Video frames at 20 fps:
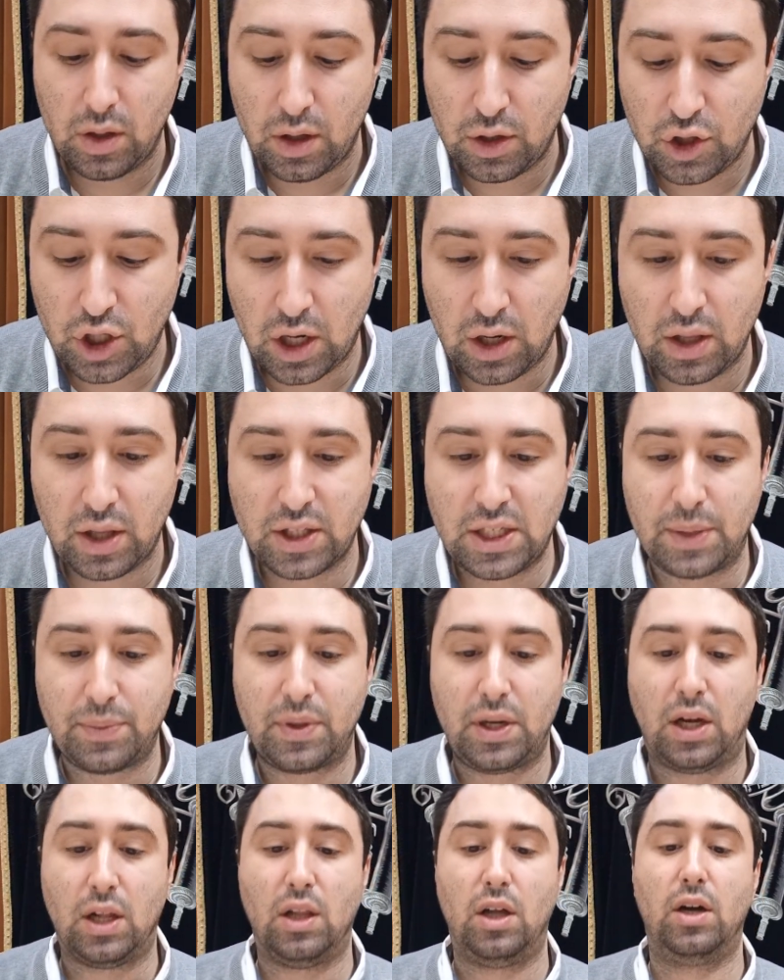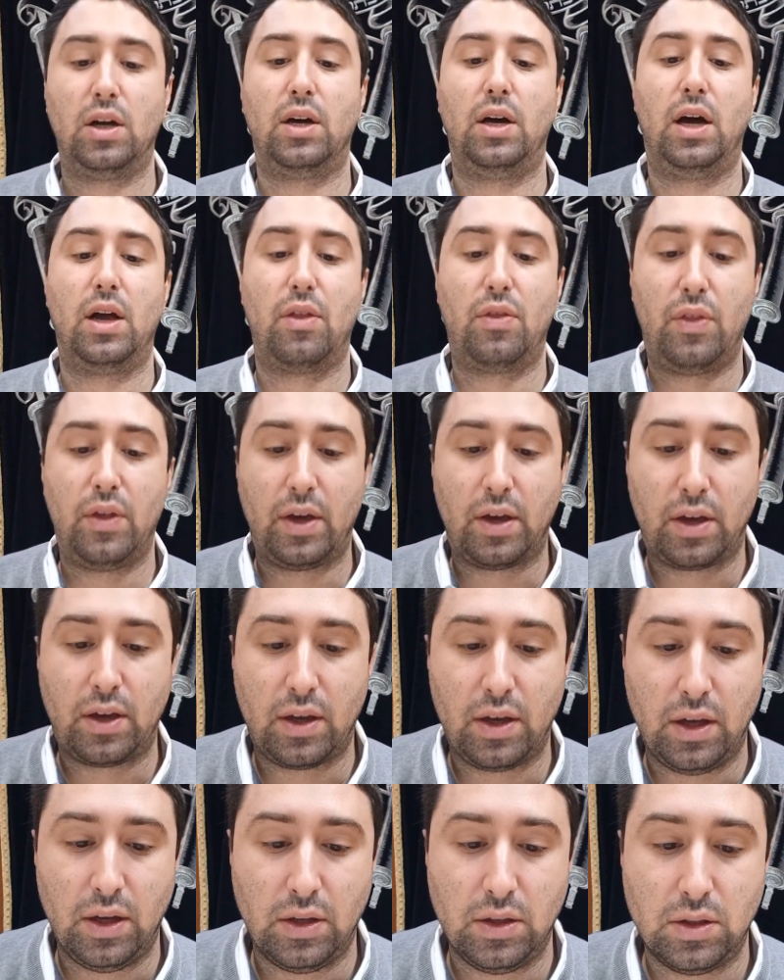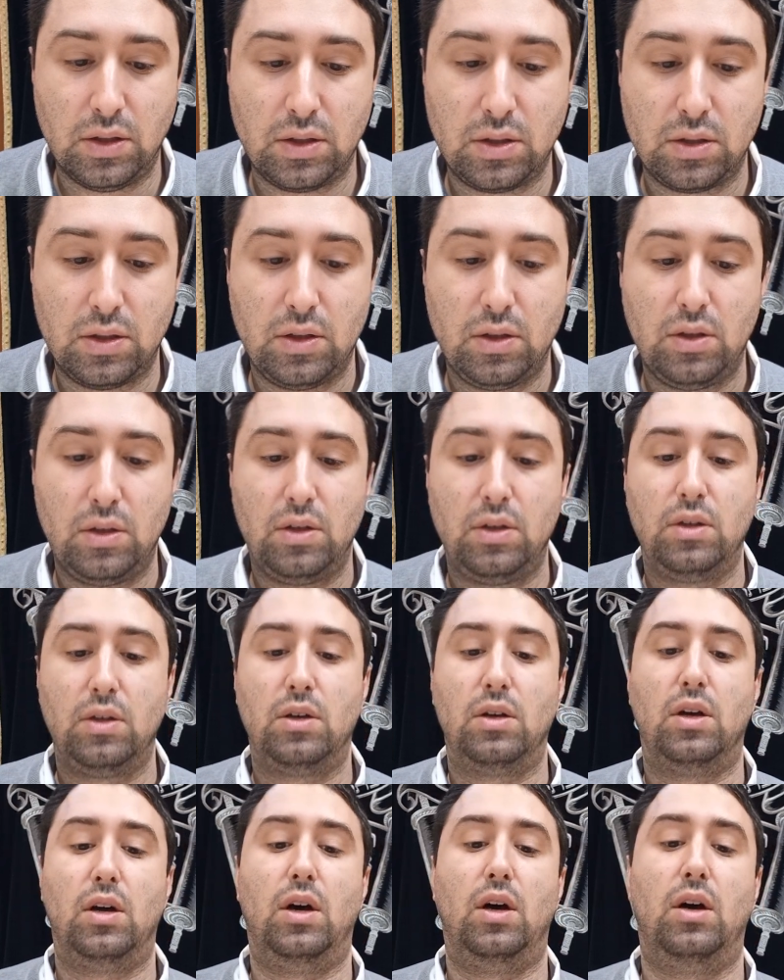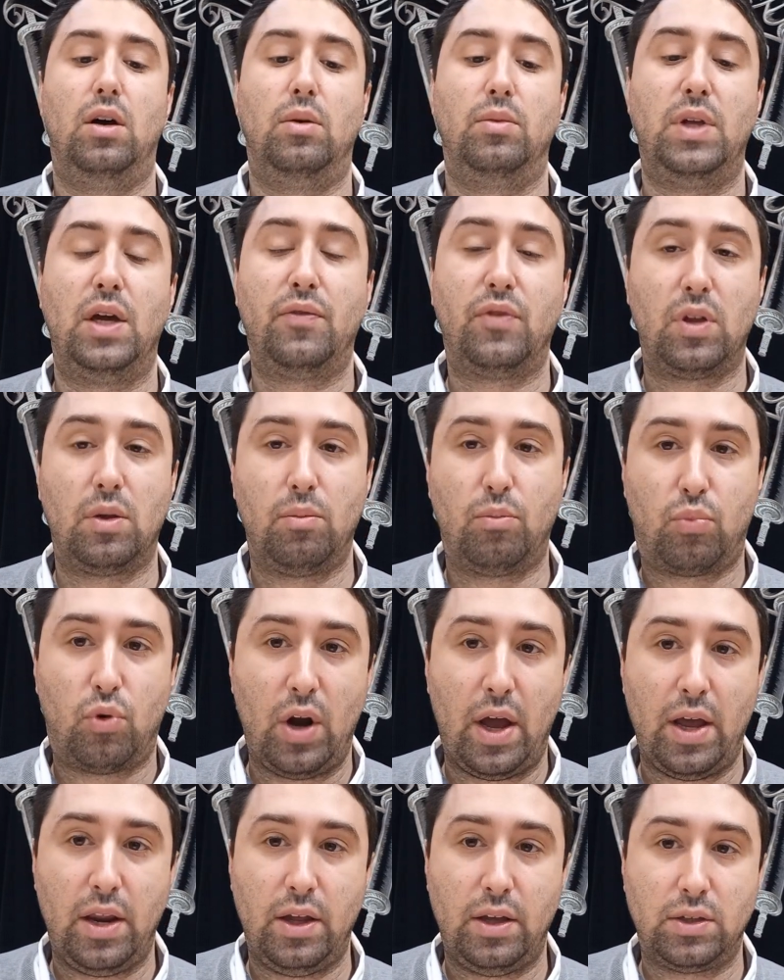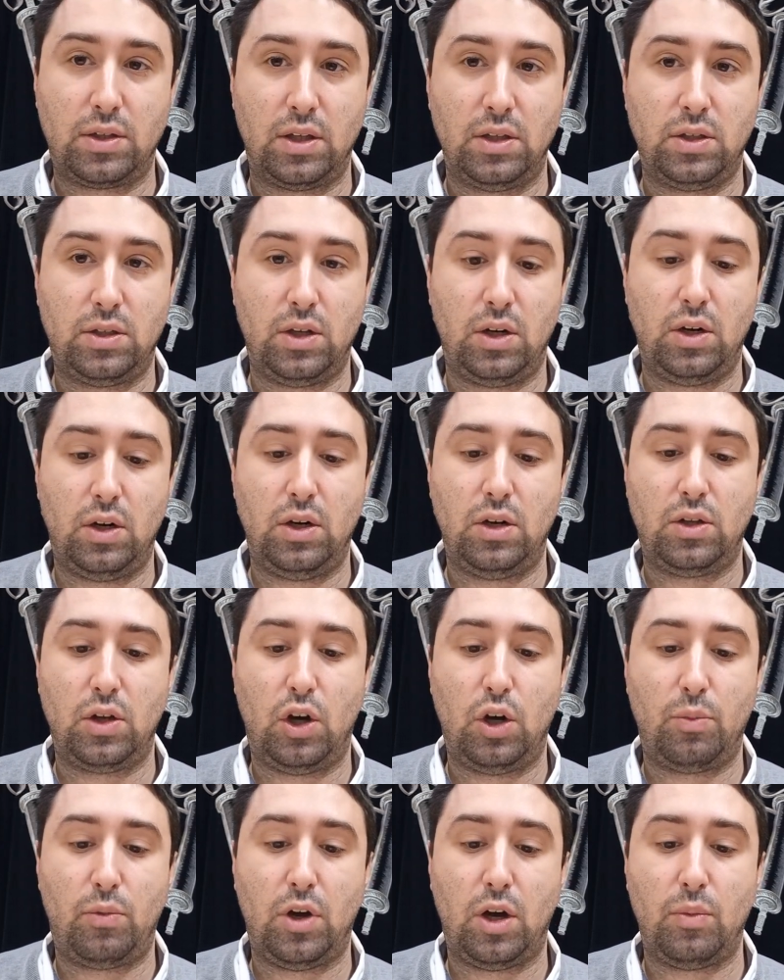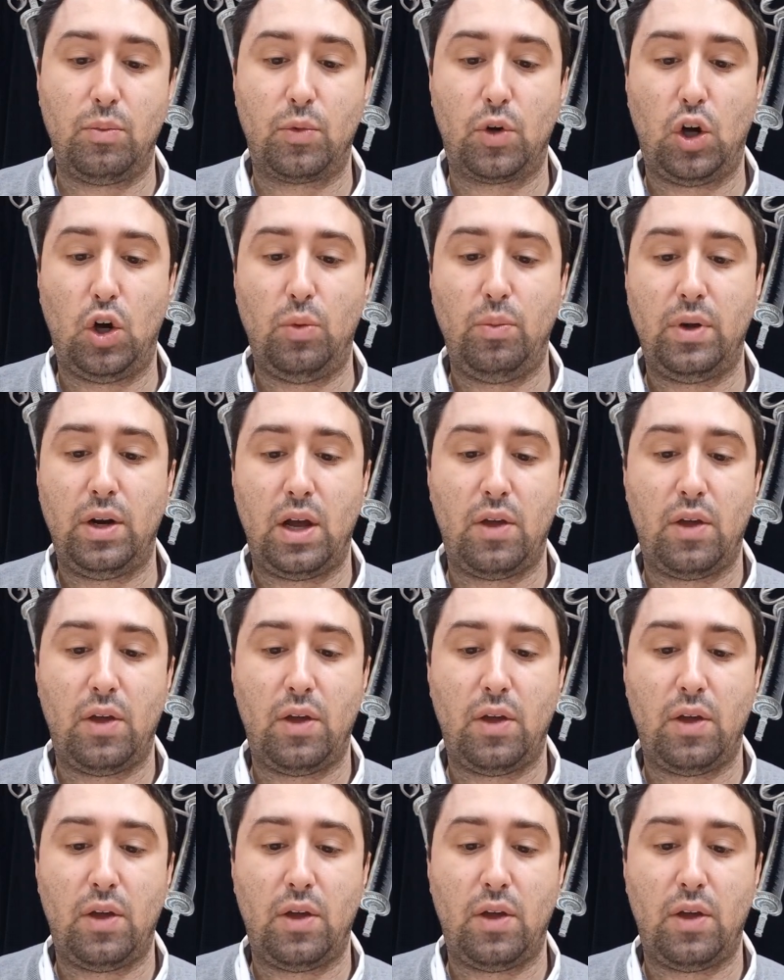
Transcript: generally accepted halacha, I think, is definitely bread is considered ton bracha m'koman.